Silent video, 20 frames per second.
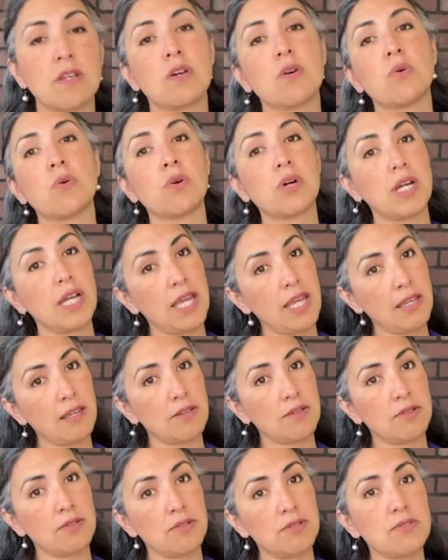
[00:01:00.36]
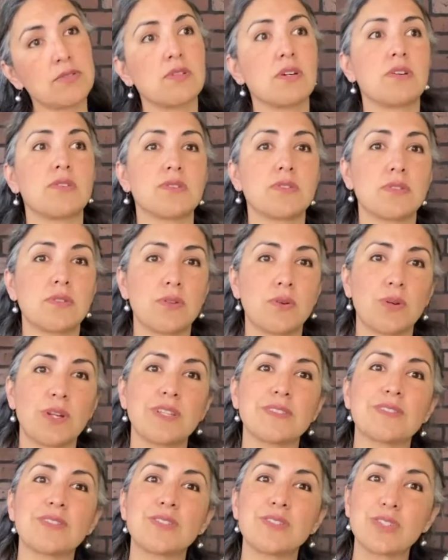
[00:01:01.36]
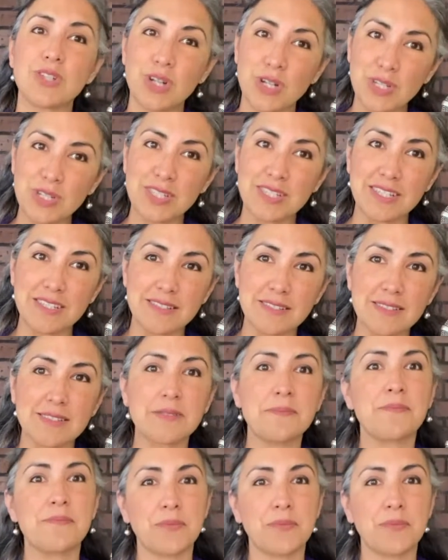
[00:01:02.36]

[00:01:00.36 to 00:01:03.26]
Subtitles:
or ankles, also known as a tarsus.